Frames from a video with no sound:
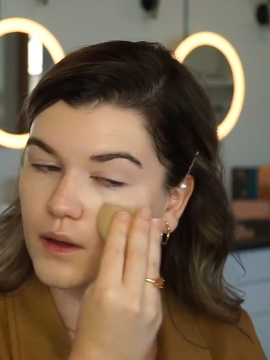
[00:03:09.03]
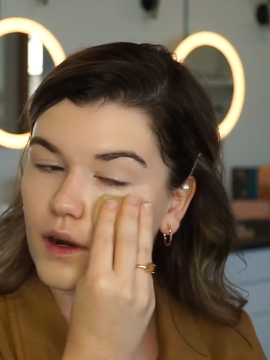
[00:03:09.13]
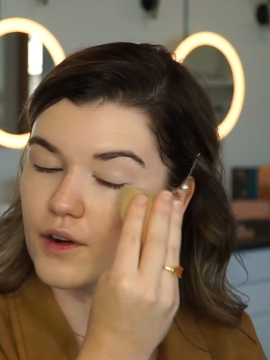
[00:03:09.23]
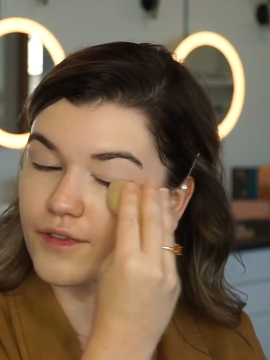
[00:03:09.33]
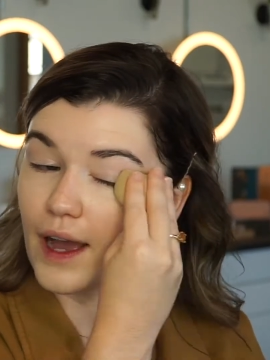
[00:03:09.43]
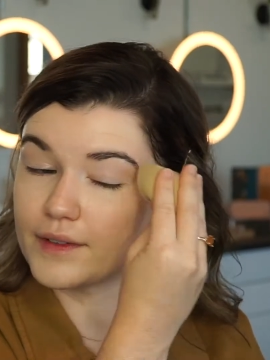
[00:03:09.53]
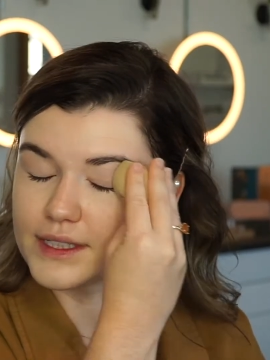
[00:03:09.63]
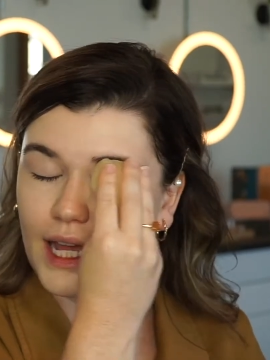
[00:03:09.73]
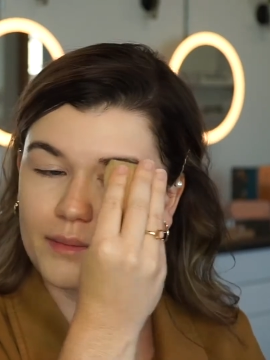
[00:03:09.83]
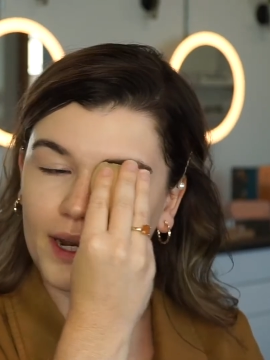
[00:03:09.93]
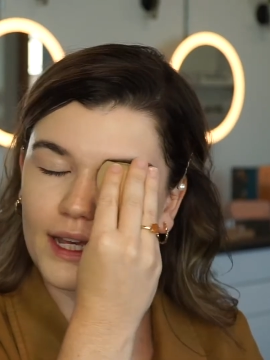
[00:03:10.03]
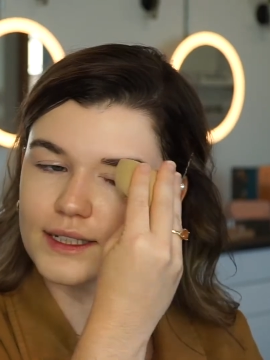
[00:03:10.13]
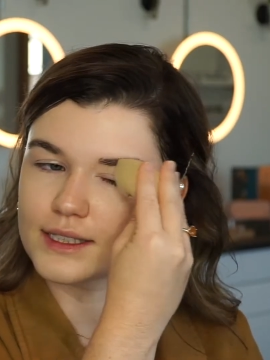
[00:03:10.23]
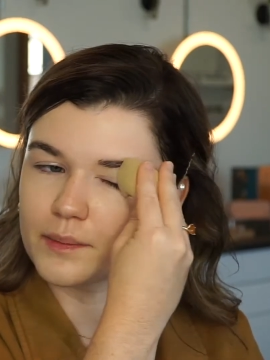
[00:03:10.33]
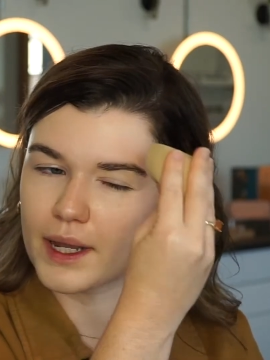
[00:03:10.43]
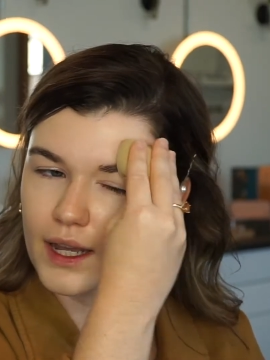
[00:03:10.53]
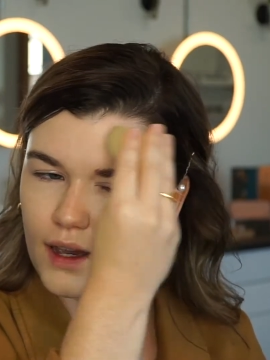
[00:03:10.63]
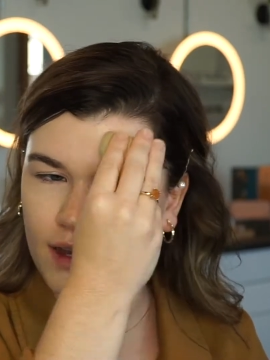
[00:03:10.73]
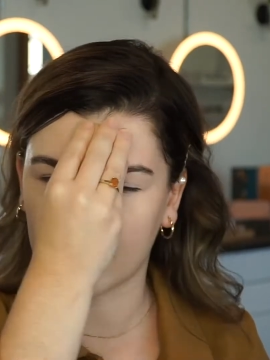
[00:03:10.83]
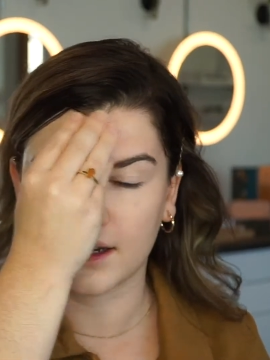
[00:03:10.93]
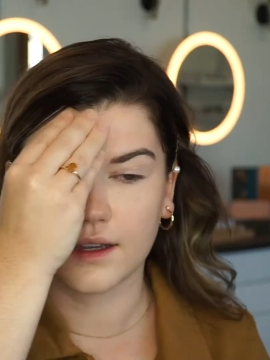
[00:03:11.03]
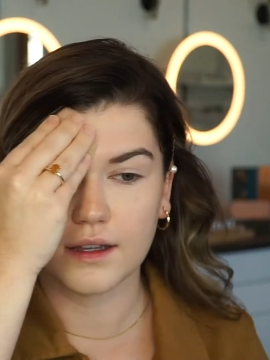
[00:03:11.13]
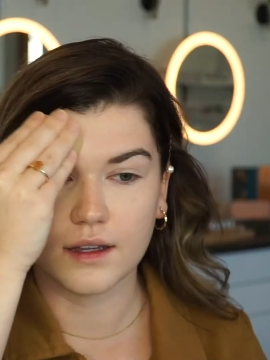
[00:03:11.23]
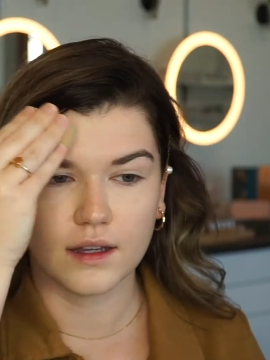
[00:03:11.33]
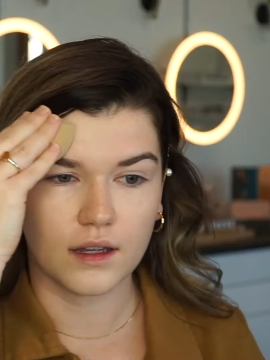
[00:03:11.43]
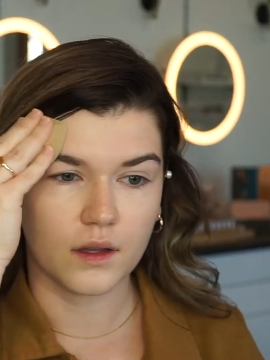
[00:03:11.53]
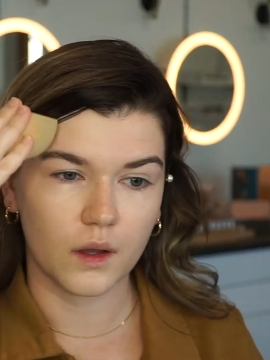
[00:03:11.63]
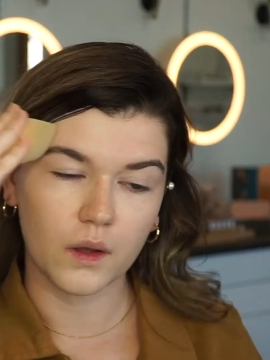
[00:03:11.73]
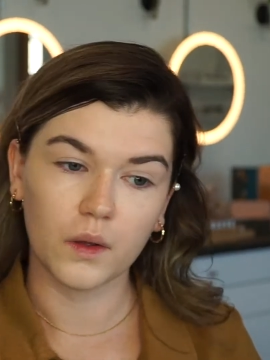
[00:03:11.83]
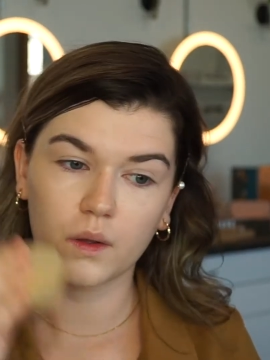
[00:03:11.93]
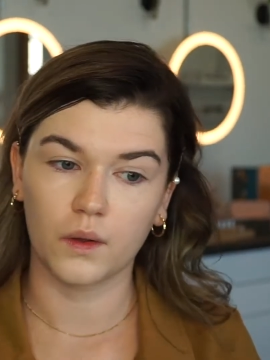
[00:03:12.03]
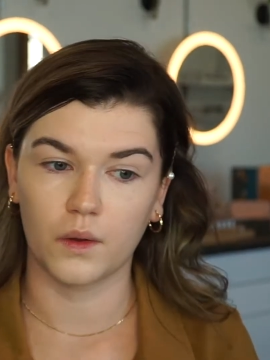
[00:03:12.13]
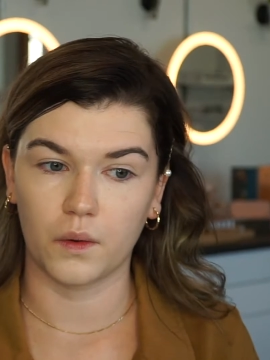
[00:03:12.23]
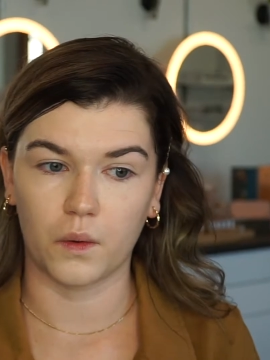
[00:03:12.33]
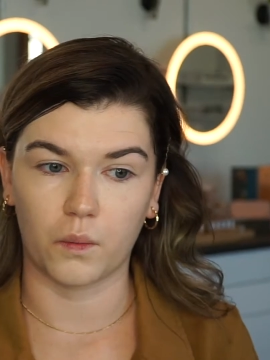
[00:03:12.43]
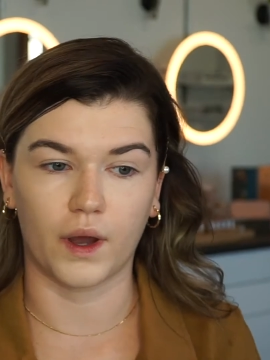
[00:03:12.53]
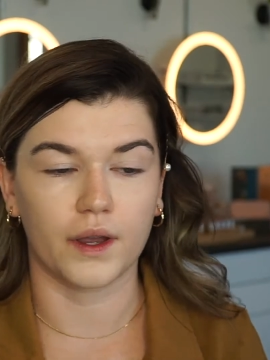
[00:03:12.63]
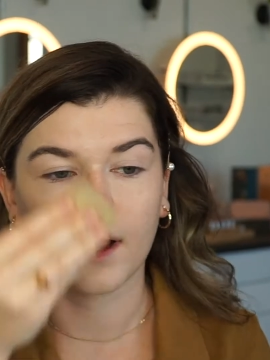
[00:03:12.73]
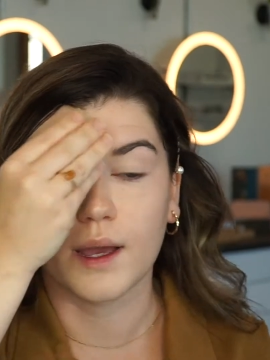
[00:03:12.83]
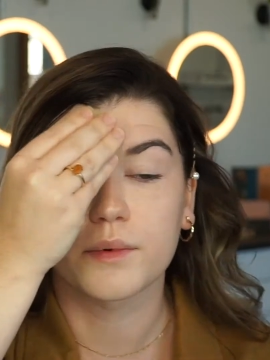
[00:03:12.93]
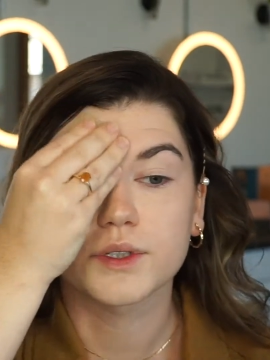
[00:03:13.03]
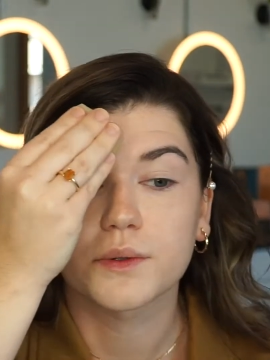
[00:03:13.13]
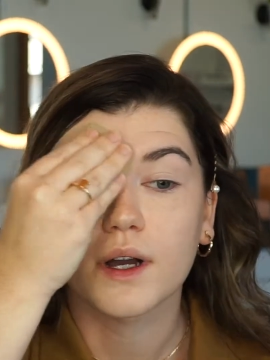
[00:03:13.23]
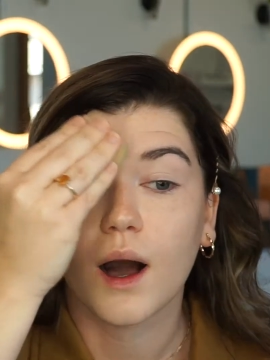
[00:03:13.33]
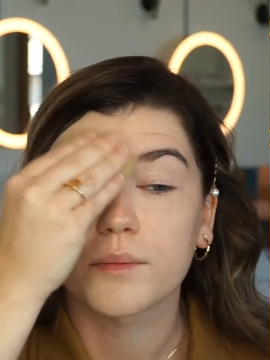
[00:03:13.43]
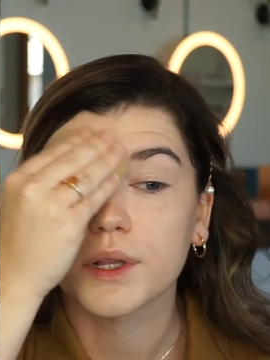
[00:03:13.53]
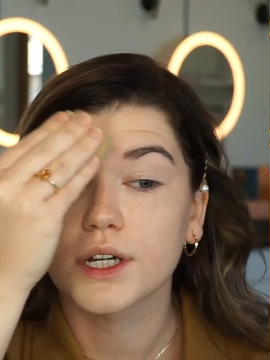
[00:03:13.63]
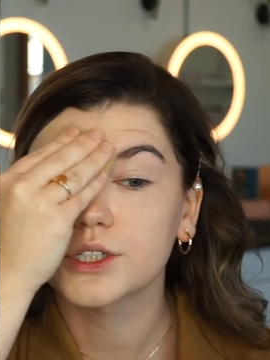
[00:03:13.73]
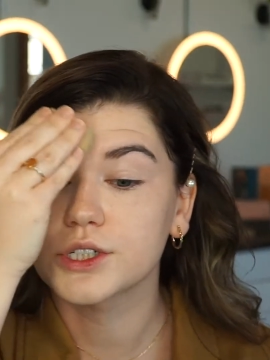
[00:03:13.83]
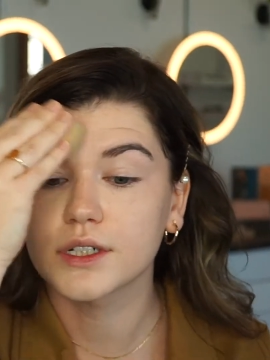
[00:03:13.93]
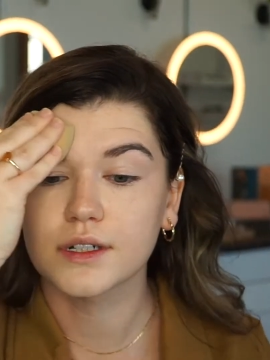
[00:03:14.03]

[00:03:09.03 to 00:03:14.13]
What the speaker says: or 5 to 10 minutes depending on what you're able to accomplish.